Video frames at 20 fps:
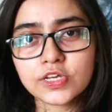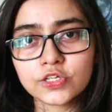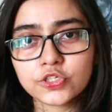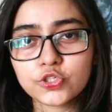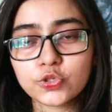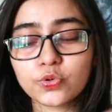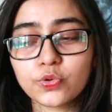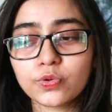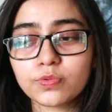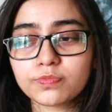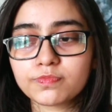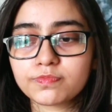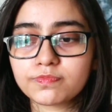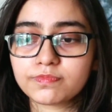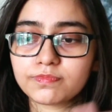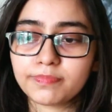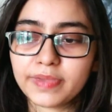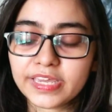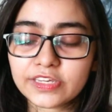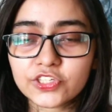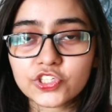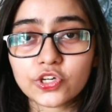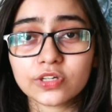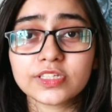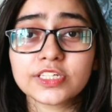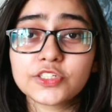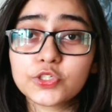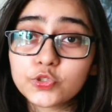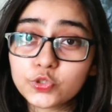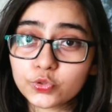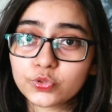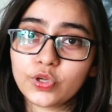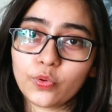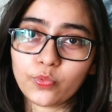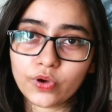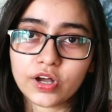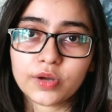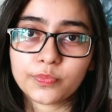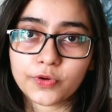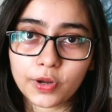to make sure that you do the
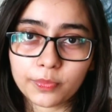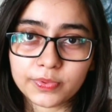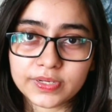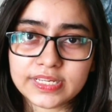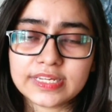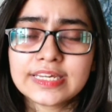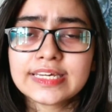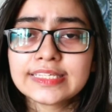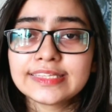work properly.